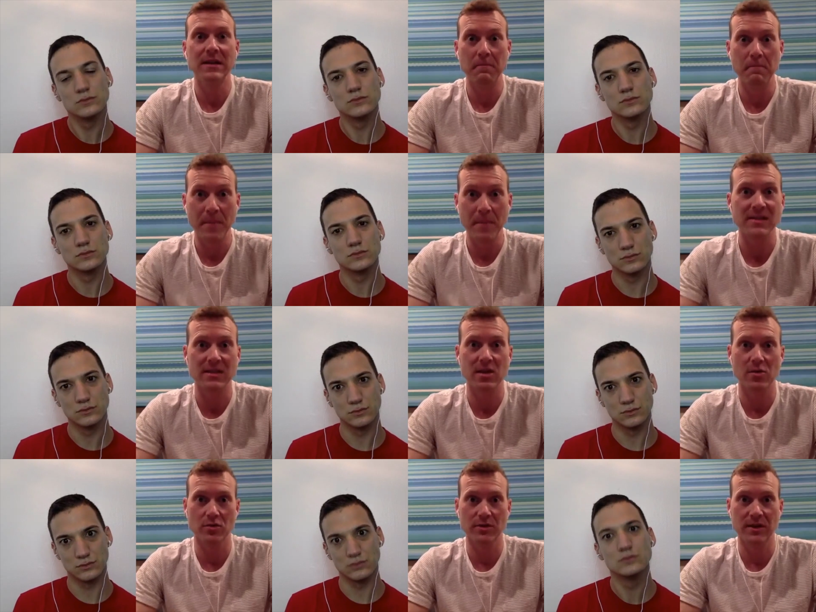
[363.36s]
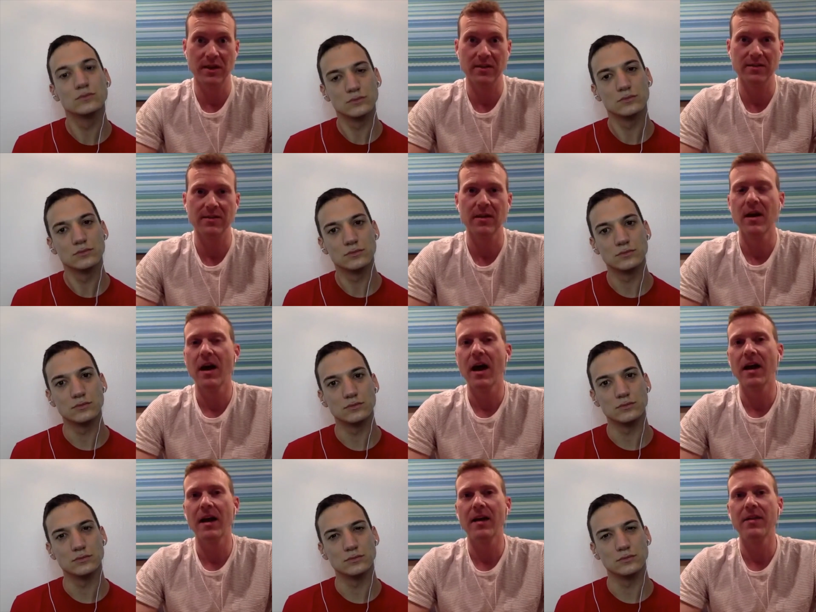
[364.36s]
Speaker 1: to miss their routines.
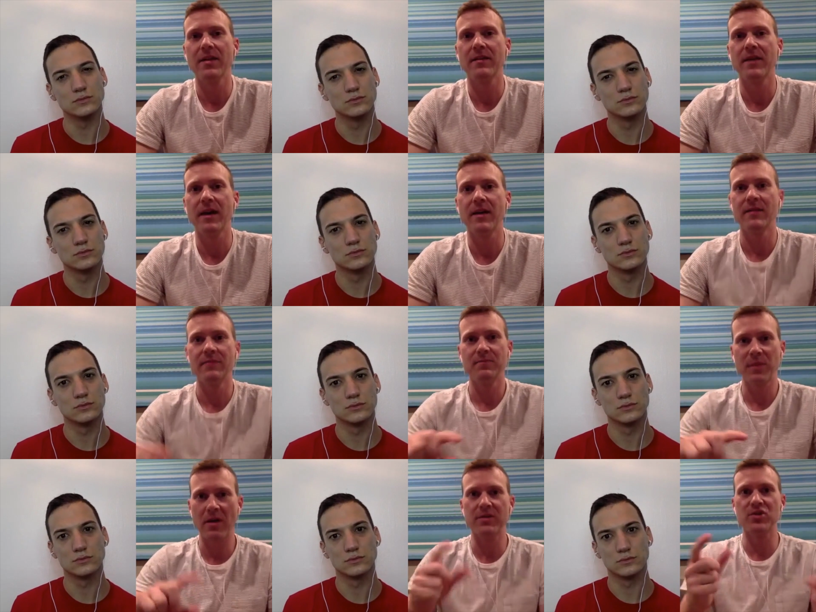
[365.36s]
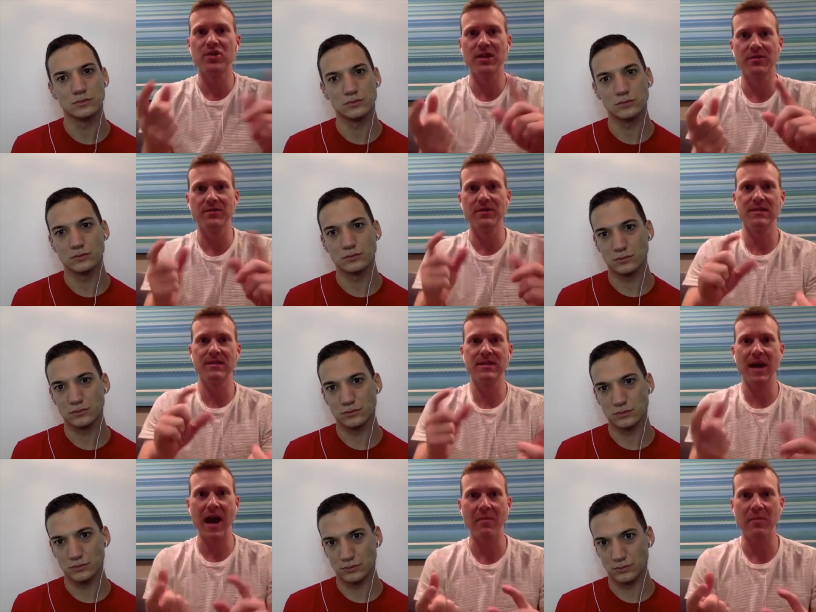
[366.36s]
And I think that now the shift needs to
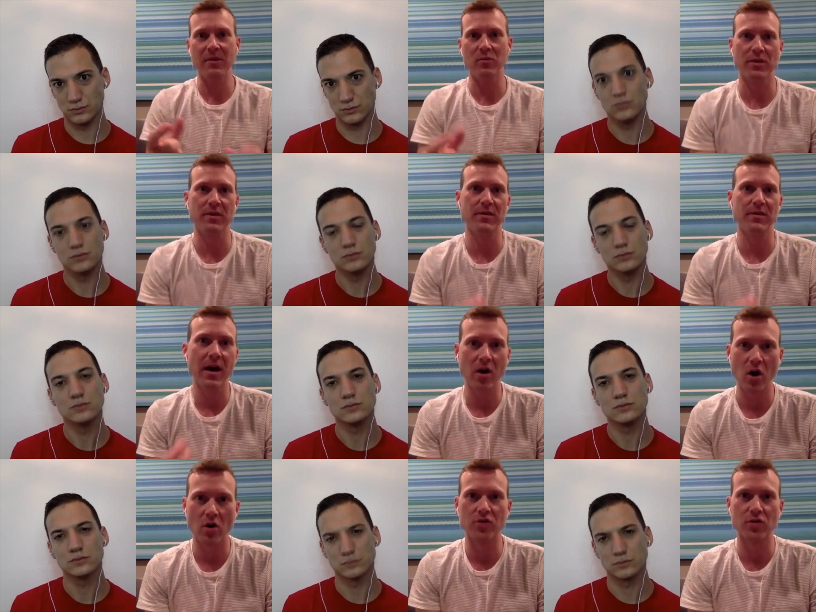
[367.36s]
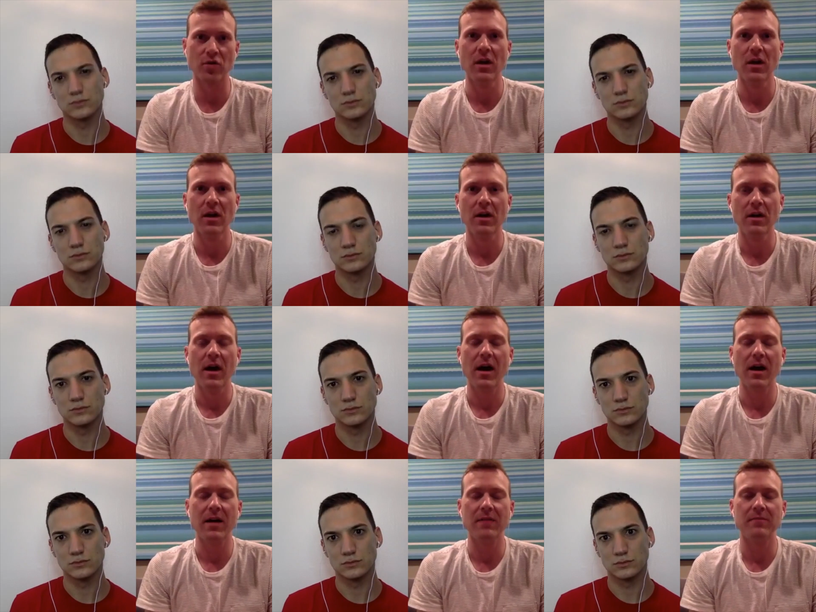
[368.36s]
happen within that cultural
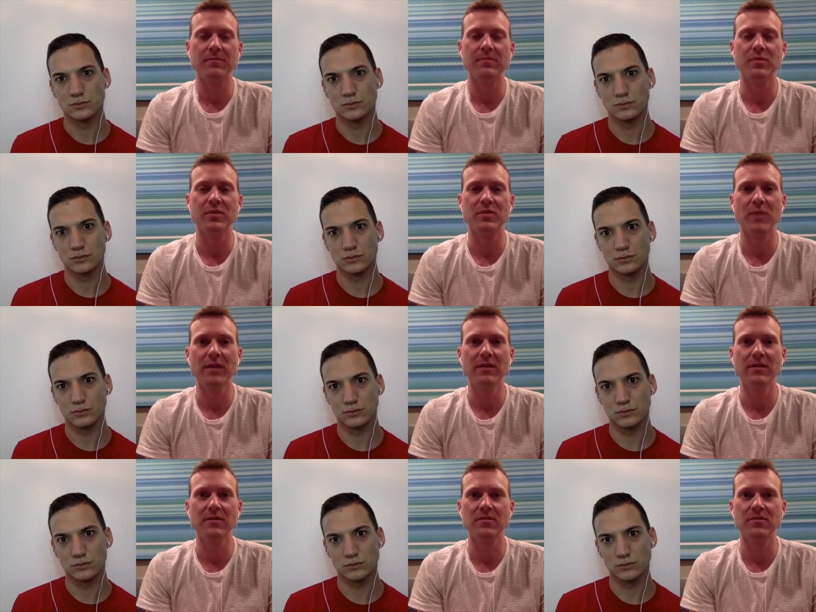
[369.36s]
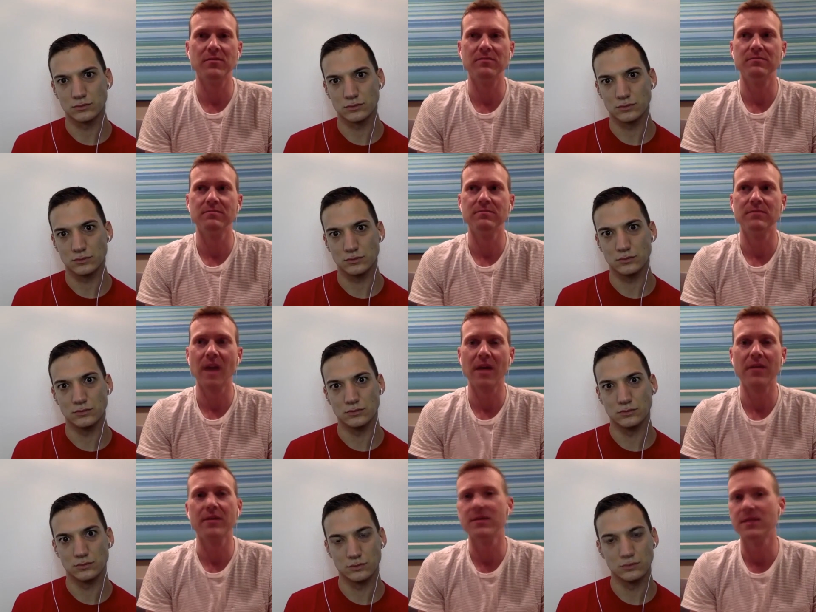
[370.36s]
um, perspective the
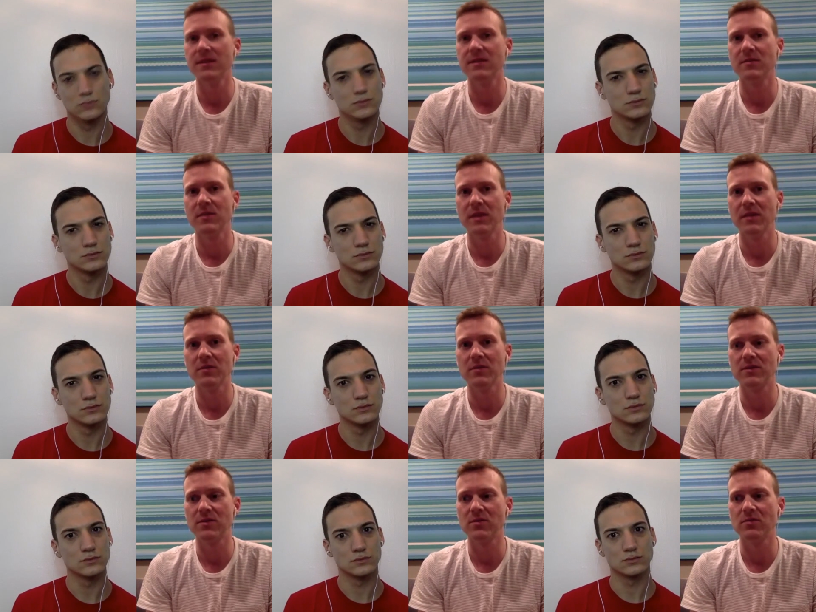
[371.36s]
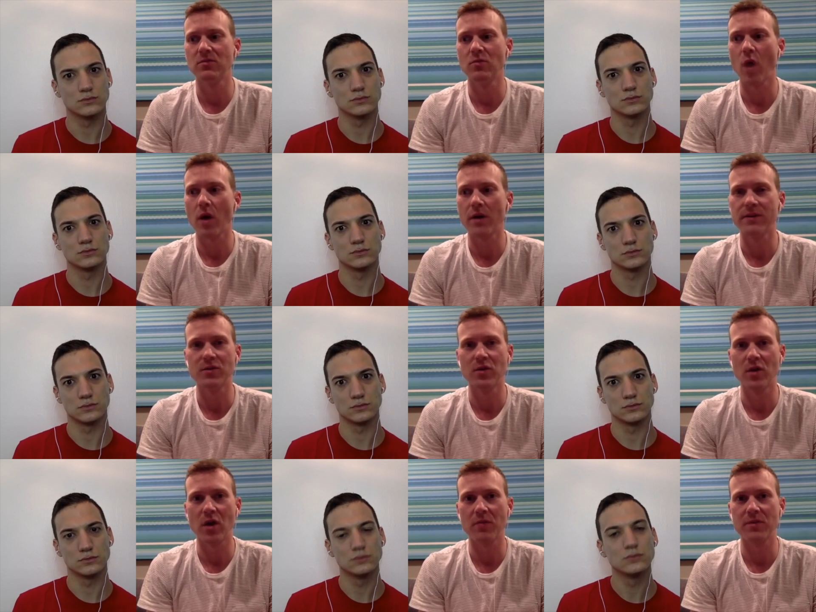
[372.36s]
athletes need to be able to walk into a
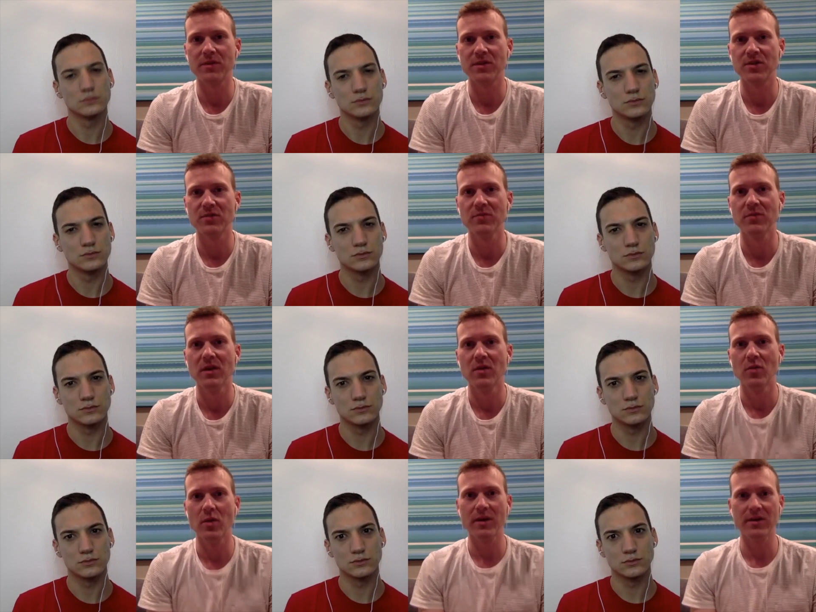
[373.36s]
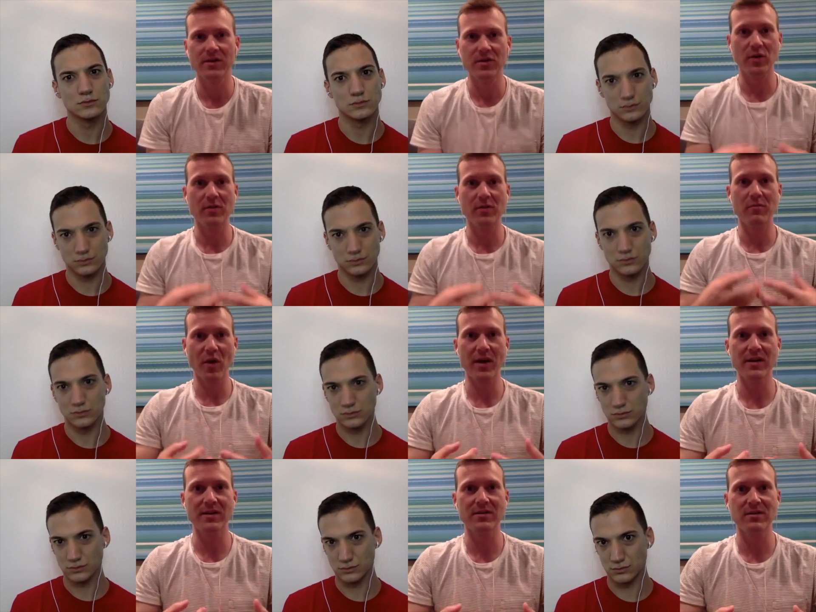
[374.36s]
competition ready to
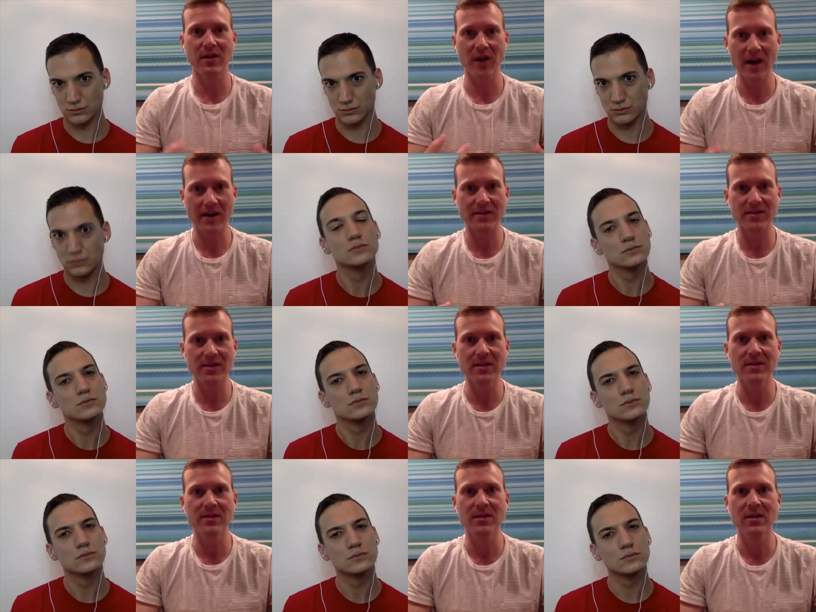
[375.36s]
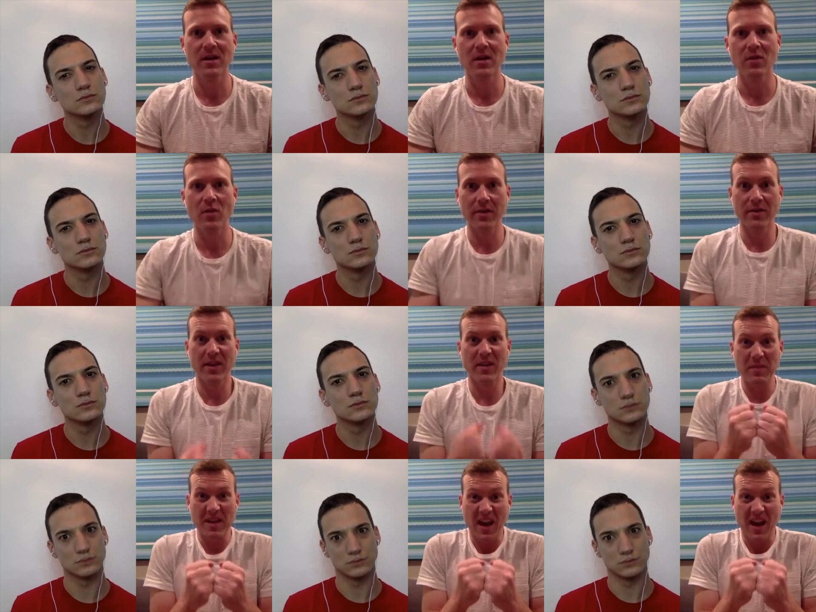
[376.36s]
embrace their excellence rather
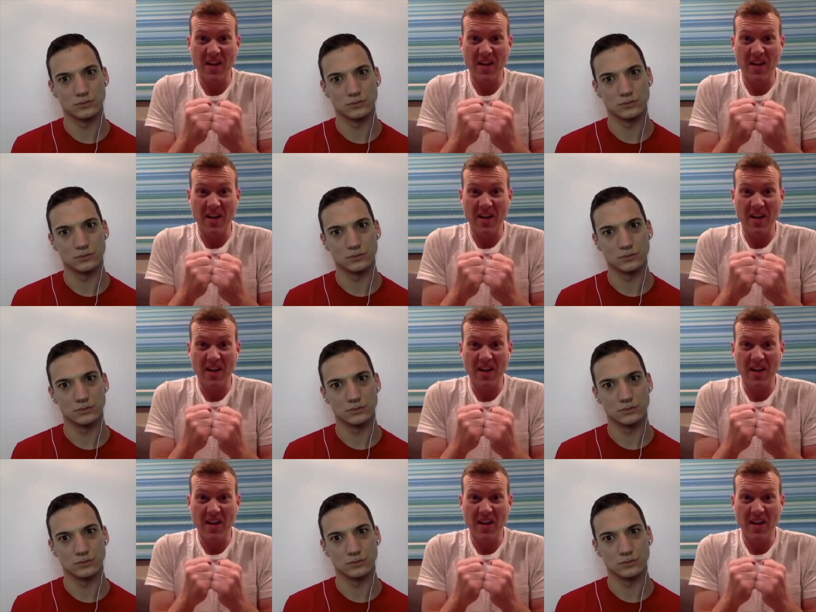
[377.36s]
than be